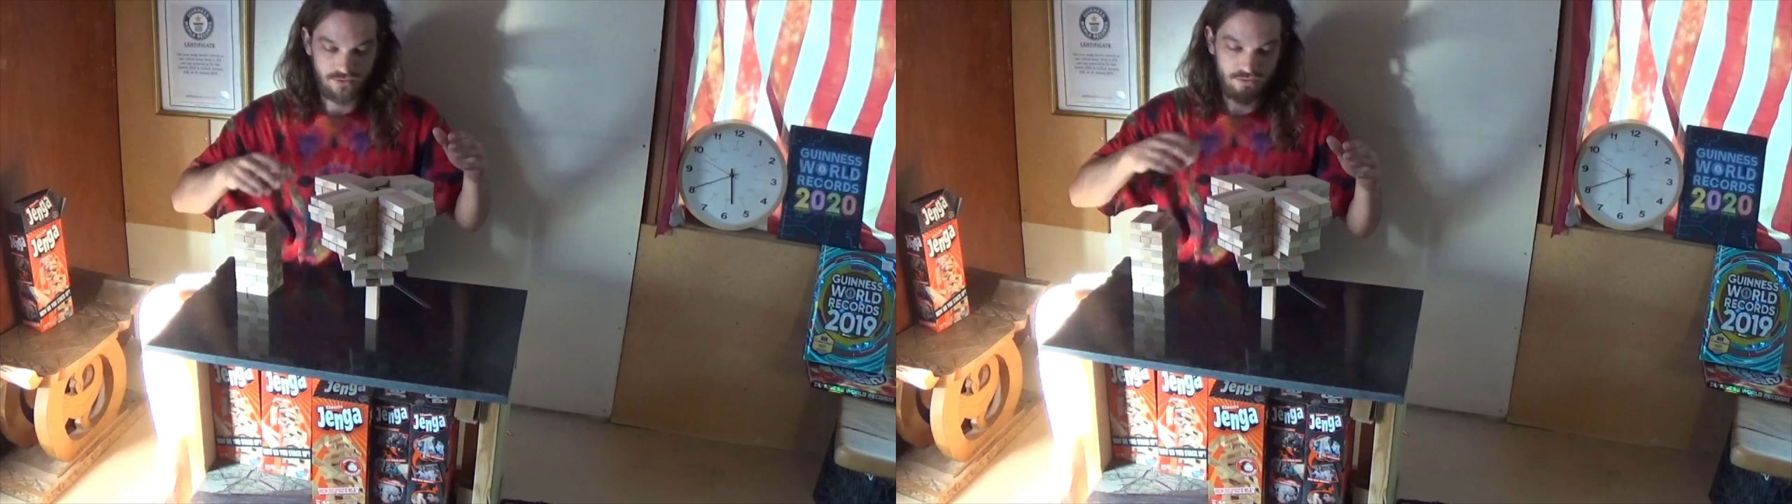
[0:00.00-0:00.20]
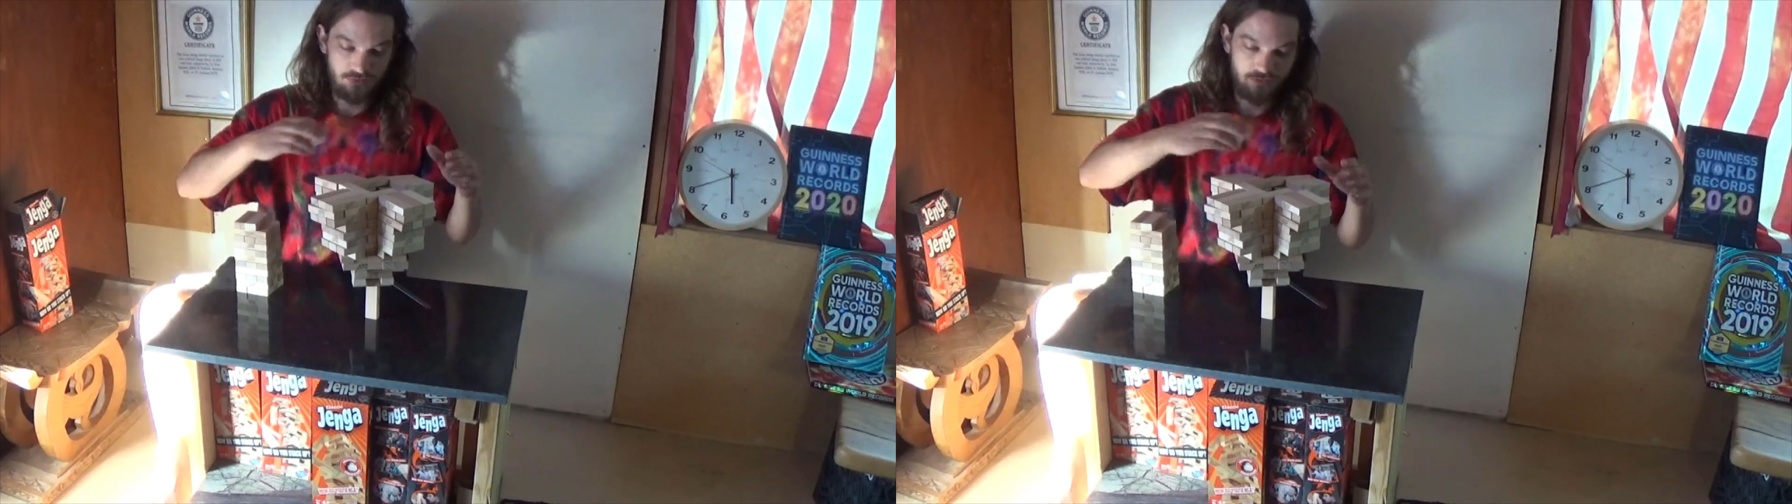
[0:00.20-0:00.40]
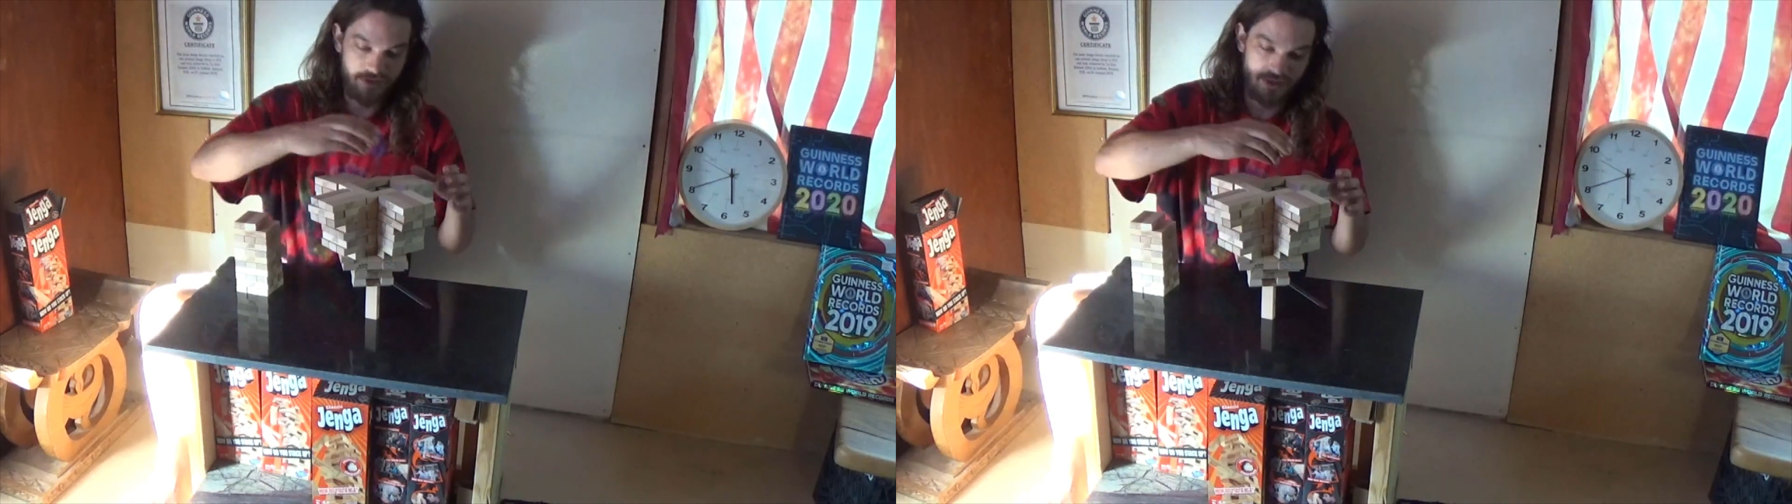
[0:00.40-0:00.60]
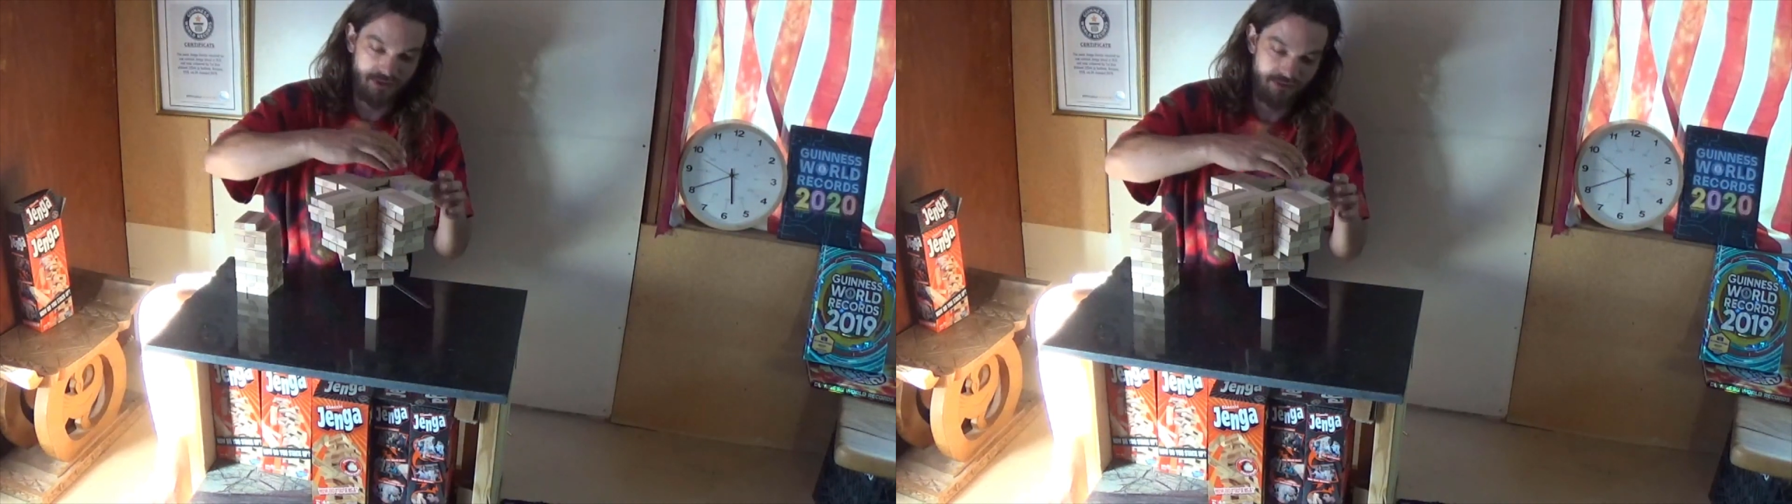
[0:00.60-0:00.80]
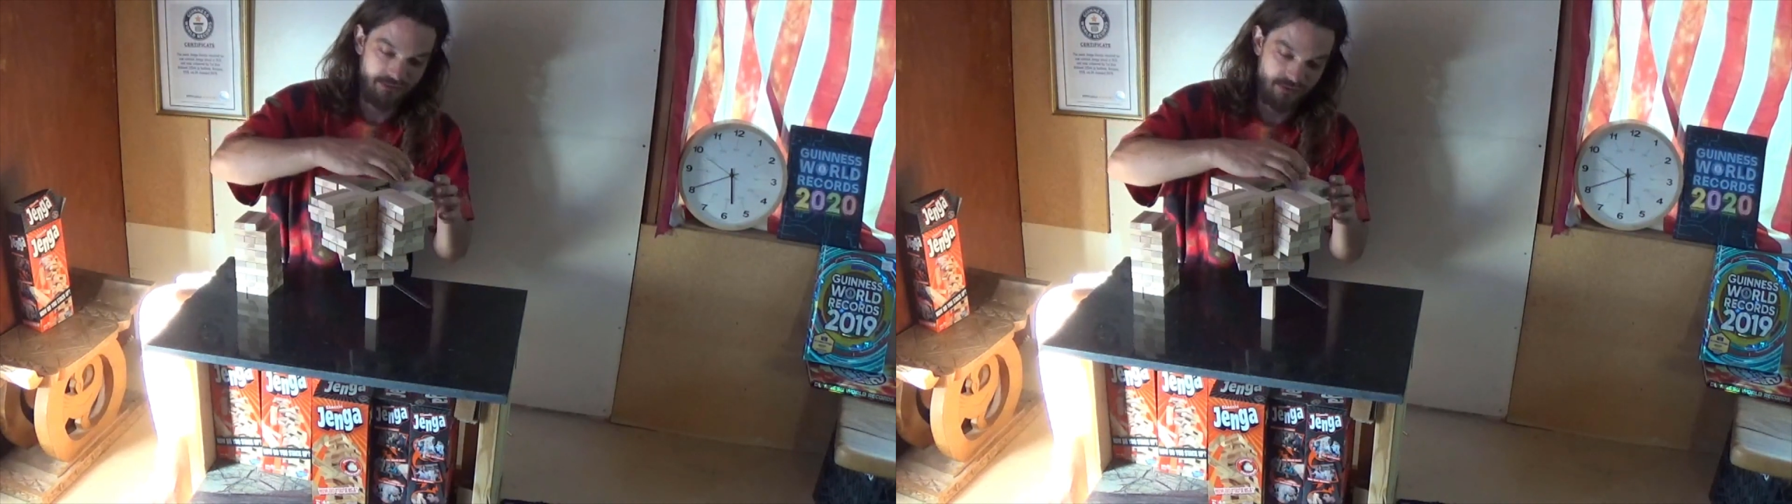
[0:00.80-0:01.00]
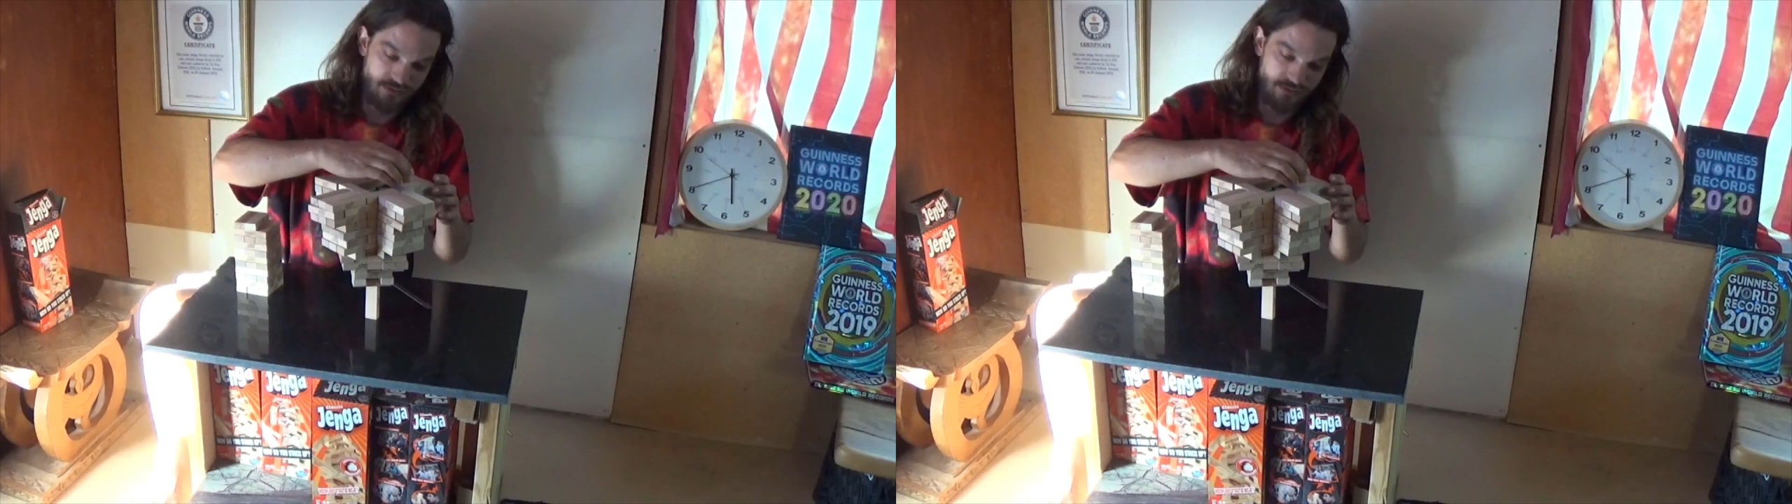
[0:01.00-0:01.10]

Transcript: too fast,